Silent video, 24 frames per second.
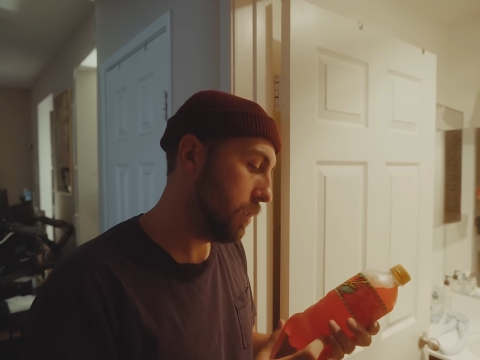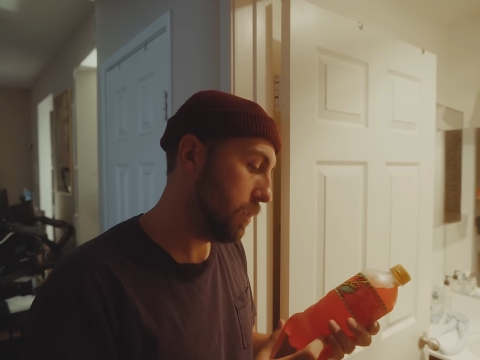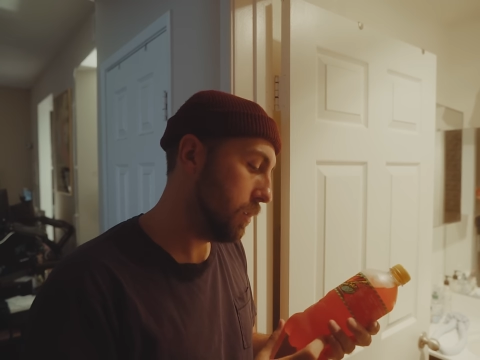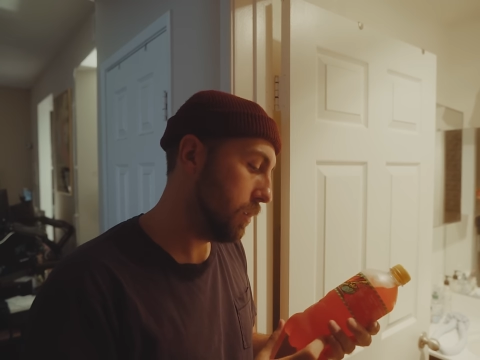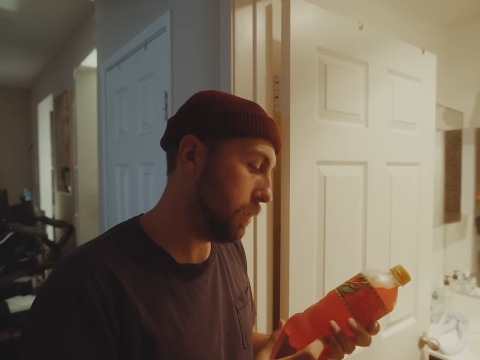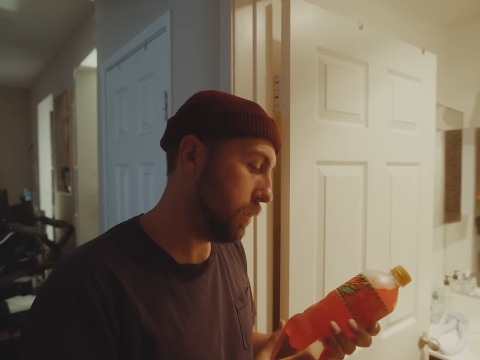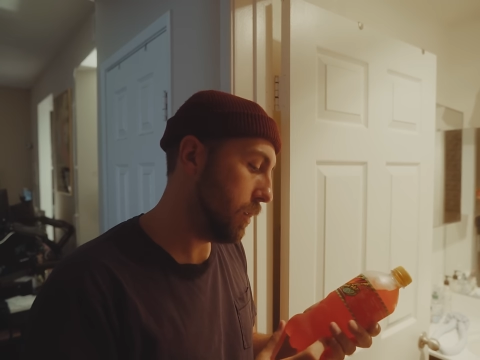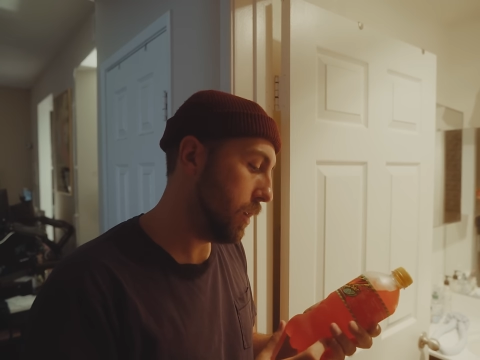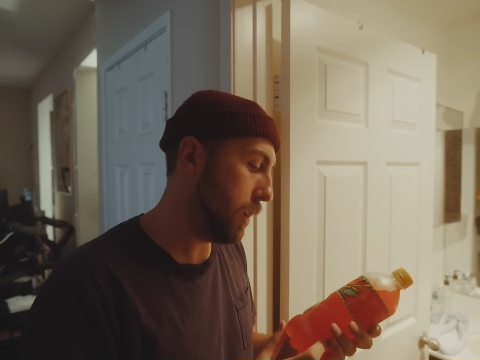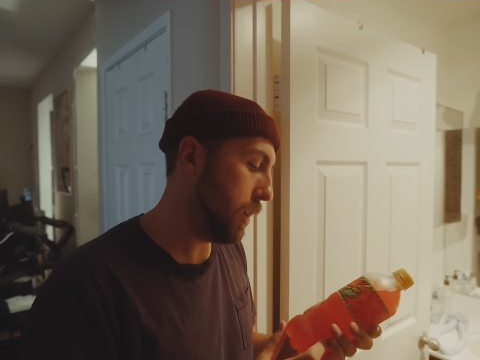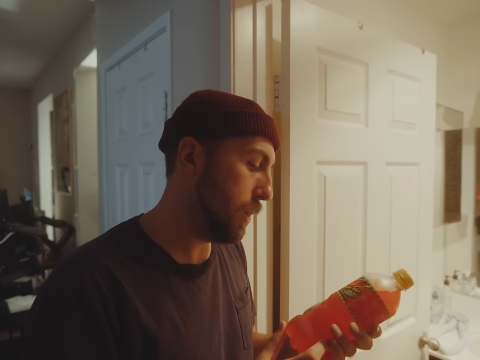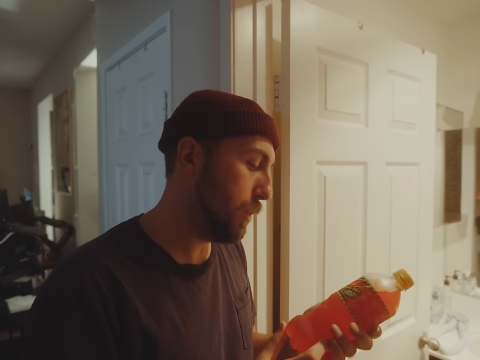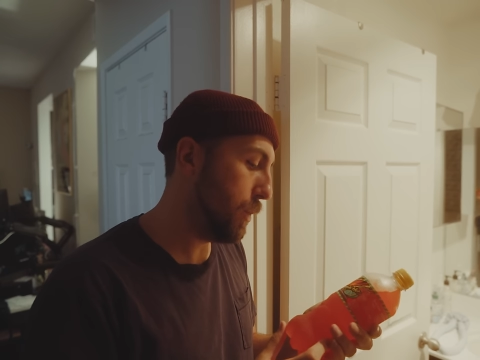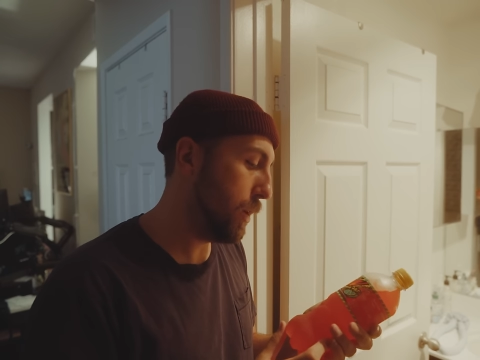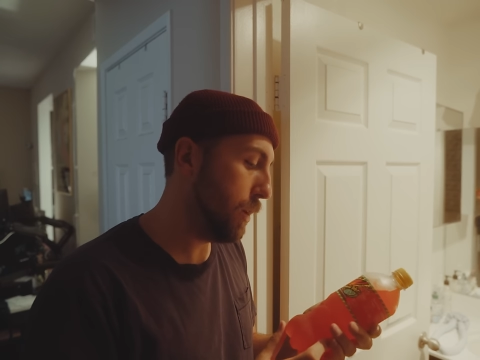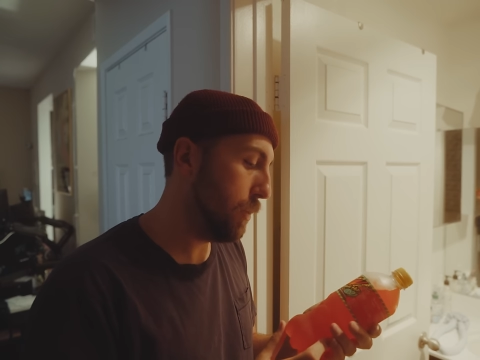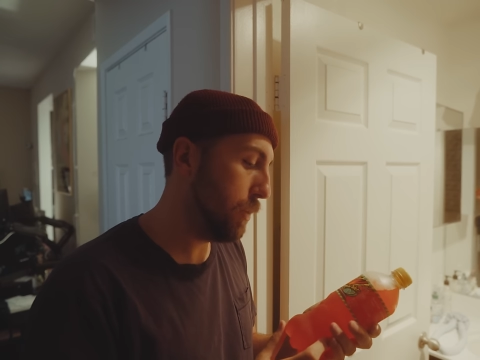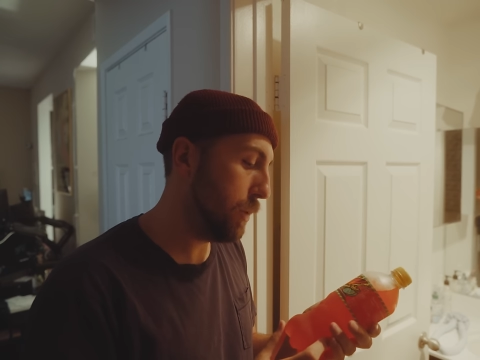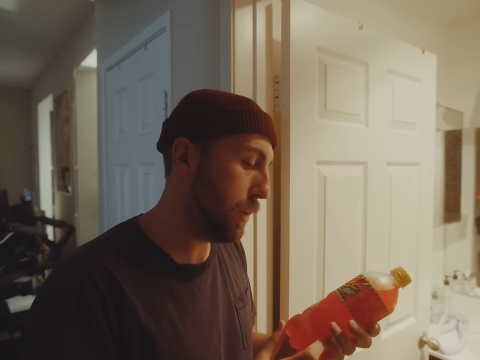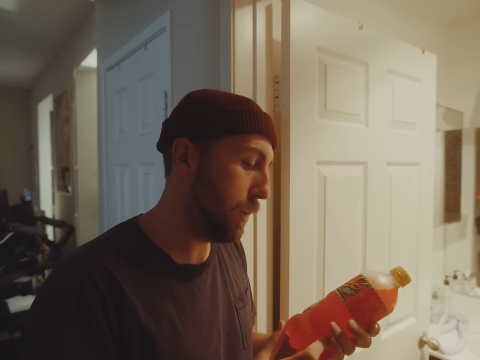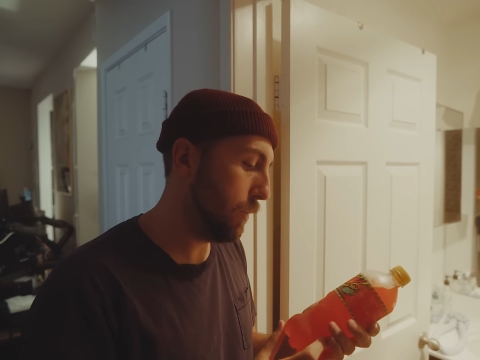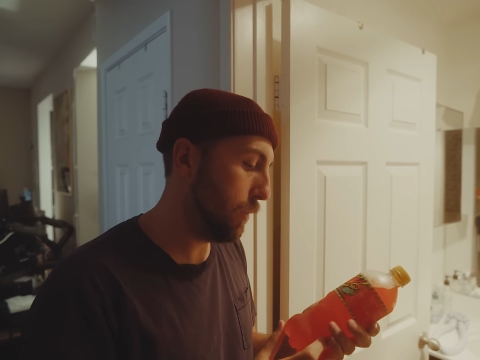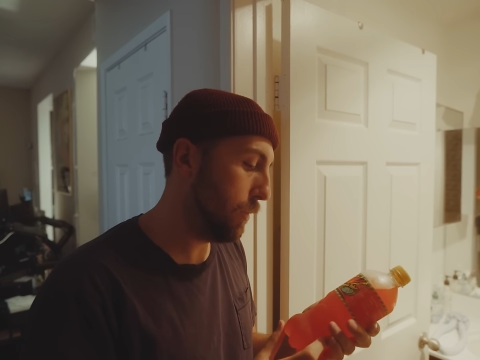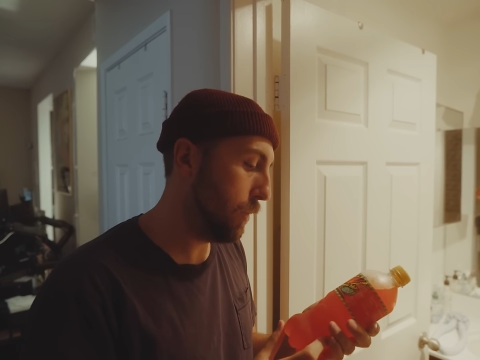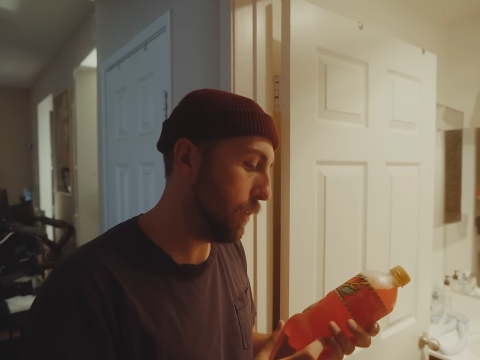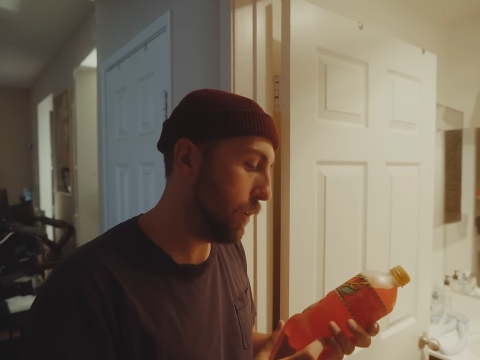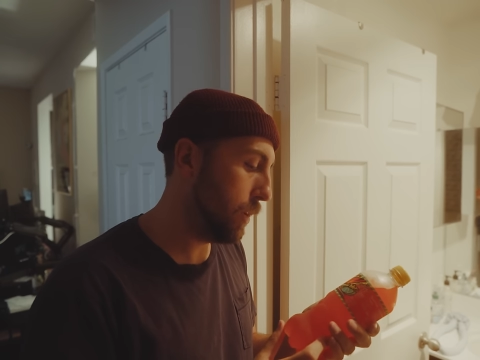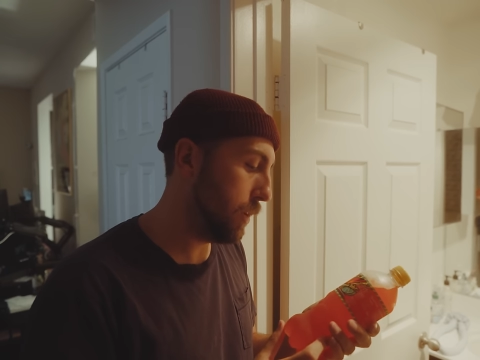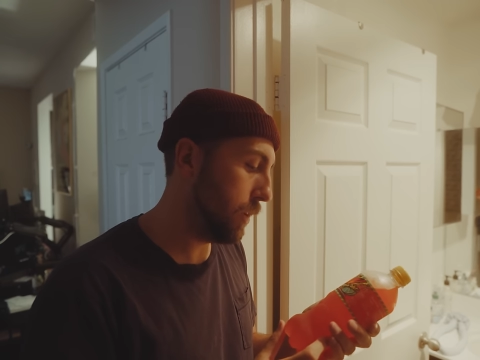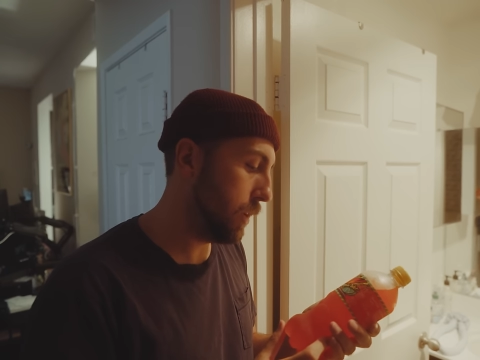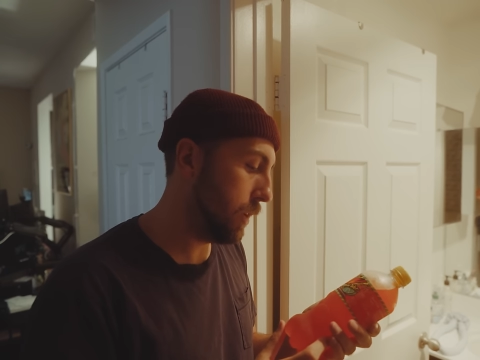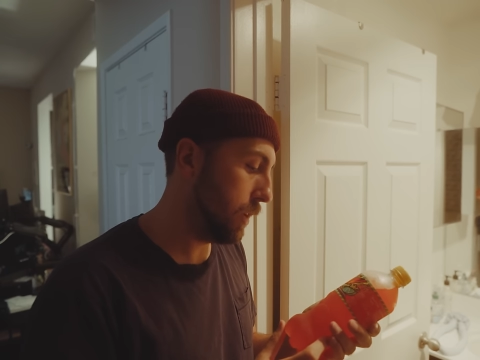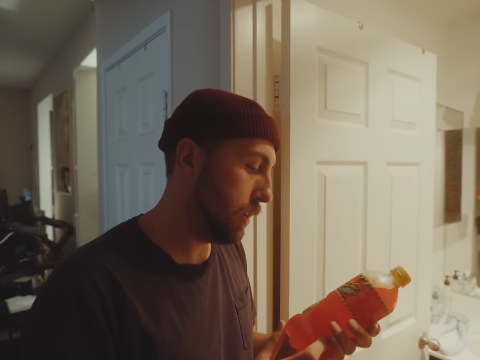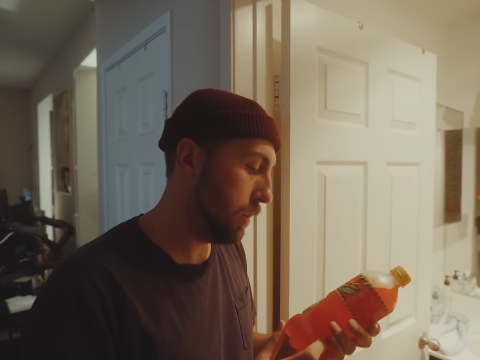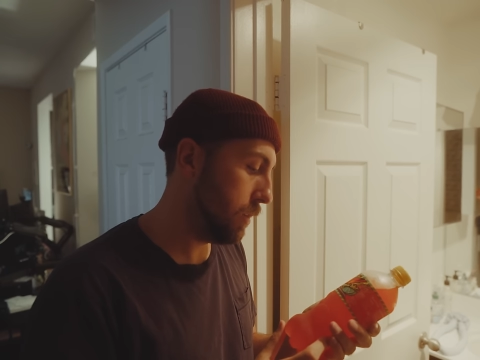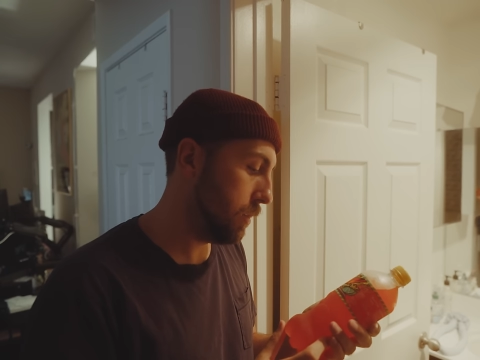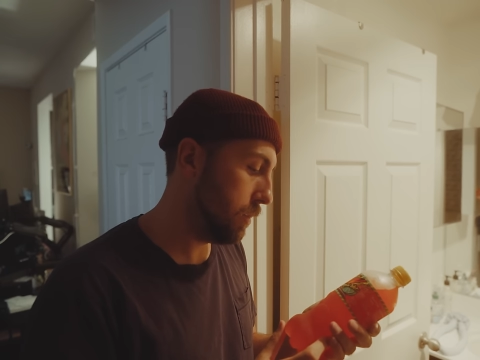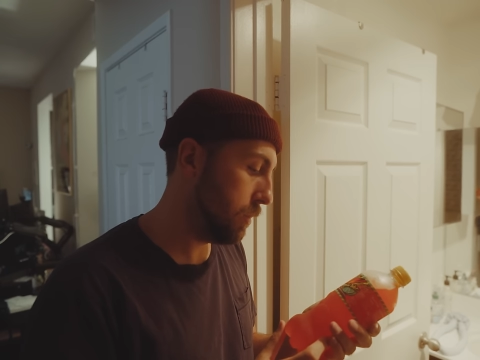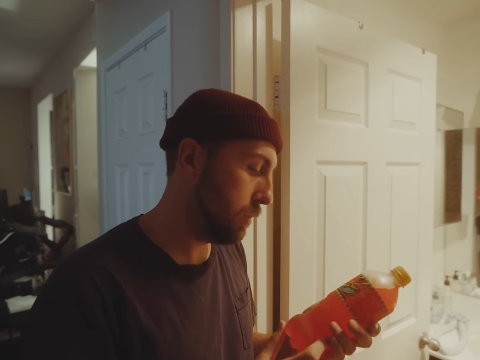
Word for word: It's not about being funny.